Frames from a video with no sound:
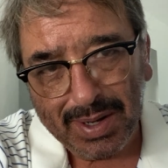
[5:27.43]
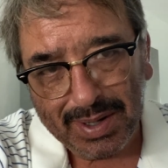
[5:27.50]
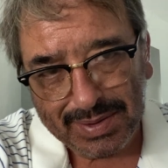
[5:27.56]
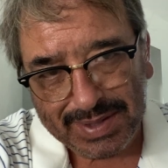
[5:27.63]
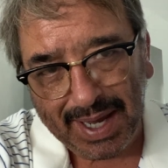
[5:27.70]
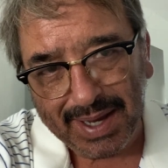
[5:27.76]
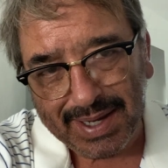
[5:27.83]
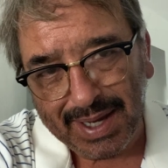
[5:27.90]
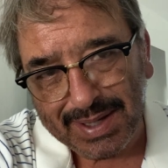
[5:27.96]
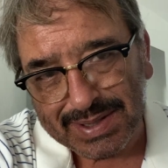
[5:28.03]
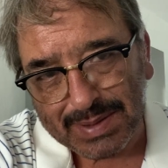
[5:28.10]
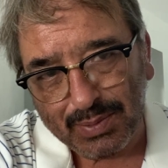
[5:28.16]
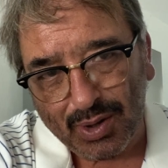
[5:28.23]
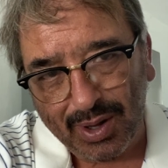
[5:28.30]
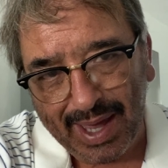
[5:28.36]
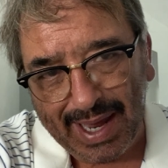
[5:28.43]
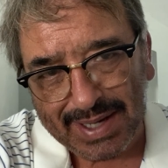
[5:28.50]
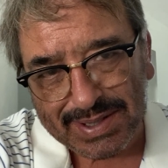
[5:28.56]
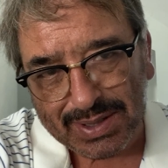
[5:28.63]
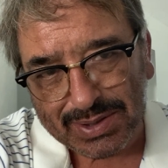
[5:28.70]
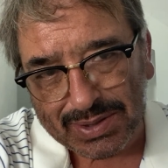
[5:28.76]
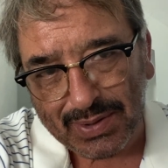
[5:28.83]
taking some
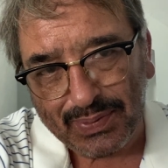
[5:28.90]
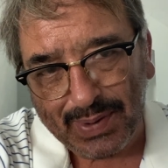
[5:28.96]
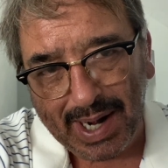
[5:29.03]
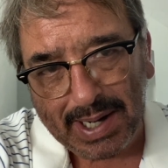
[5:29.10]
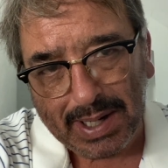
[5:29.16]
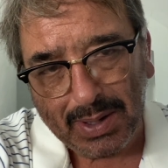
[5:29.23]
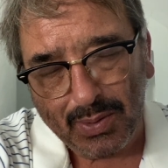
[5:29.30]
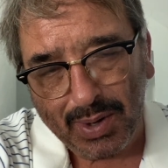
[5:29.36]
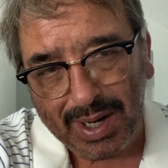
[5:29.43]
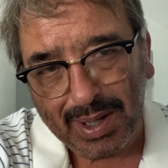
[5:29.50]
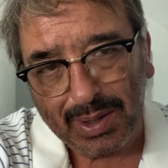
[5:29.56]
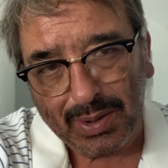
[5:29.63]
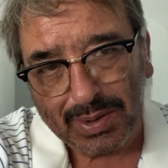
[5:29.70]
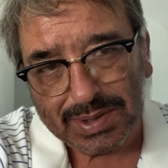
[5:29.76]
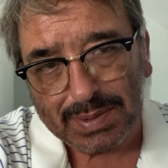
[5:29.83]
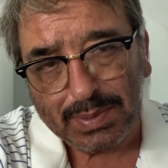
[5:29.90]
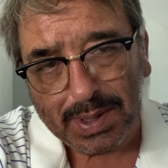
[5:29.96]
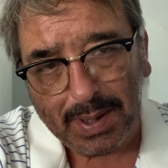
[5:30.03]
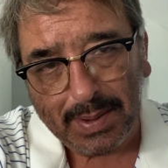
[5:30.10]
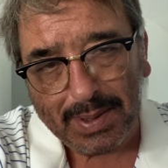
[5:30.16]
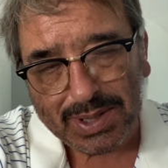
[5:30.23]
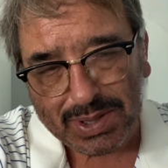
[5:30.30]
classes or finding a way to learn some
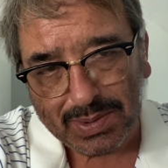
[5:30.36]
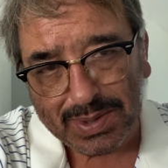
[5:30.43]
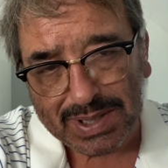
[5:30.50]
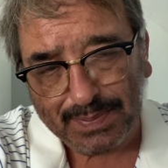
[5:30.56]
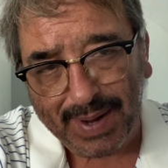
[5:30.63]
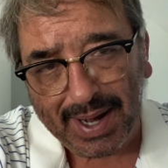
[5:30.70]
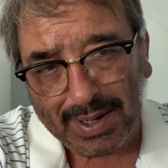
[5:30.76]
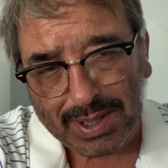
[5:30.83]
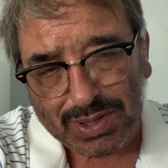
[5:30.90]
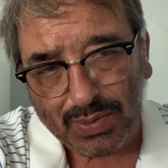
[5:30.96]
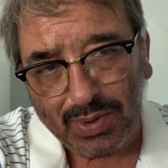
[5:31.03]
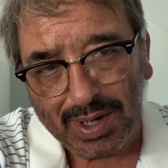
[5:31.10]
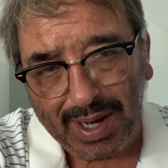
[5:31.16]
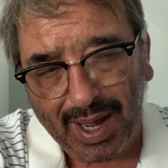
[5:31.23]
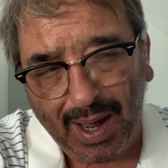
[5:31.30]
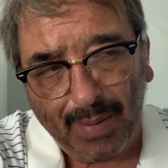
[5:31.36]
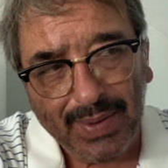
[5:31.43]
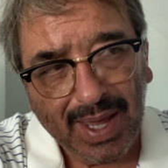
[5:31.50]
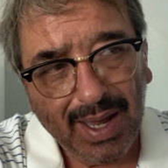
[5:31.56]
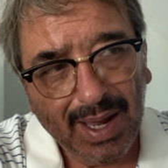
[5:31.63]
Spanish would help.